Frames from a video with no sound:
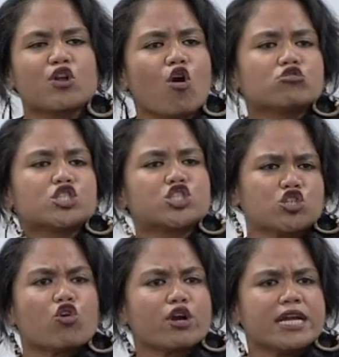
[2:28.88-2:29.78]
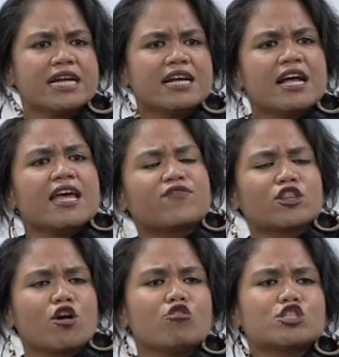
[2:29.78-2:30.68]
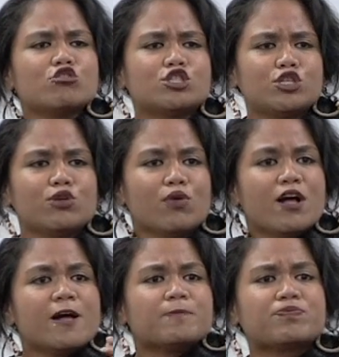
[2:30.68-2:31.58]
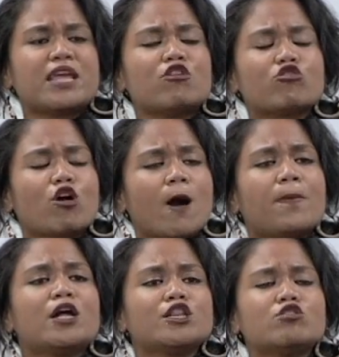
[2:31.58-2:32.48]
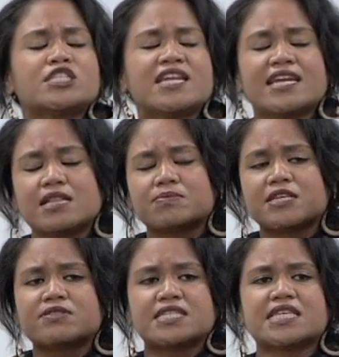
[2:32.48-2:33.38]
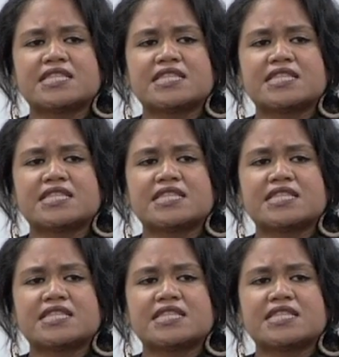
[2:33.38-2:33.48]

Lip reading: their own story. And for those who do, they'll grow up hallucinating themselves into